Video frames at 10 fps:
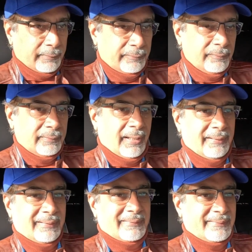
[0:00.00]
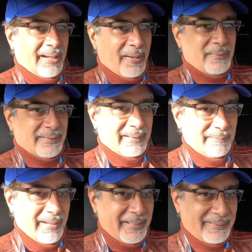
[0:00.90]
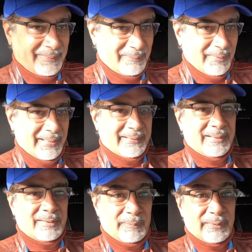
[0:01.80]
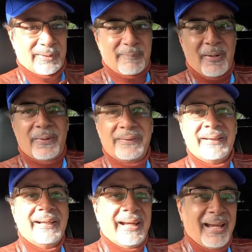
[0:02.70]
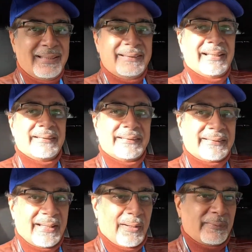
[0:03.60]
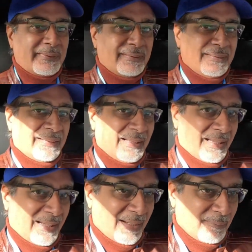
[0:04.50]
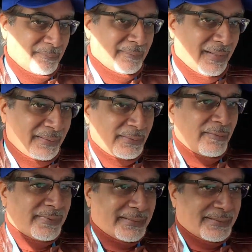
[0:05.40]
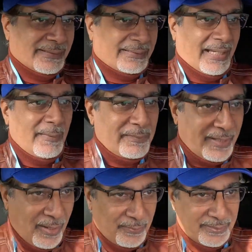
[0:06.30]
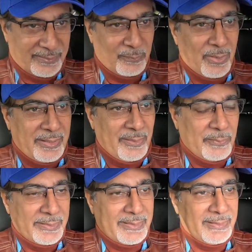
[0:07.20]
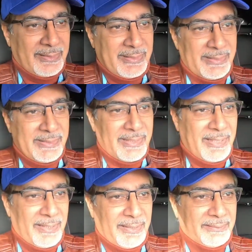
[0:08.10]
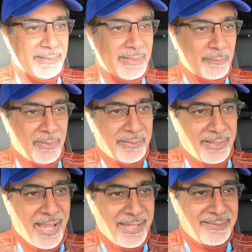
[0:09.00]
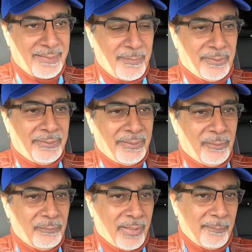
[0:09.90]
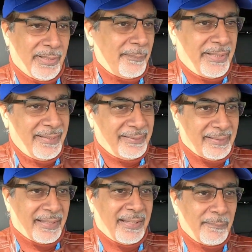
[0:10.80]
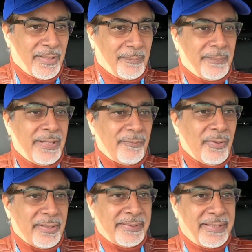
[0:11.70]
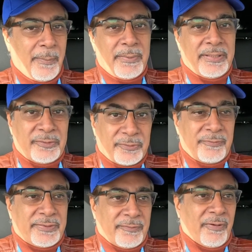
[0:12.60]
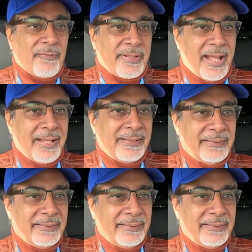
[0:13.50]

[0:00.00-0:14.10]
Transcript: I do like the sound that it makes when it's in sports mode, and it does this sound. I don't know if this is the same sound as the one that was in the other one, the Hans Zimmer one, but I'm guessing that it must be, if not the same, then a derivative of that.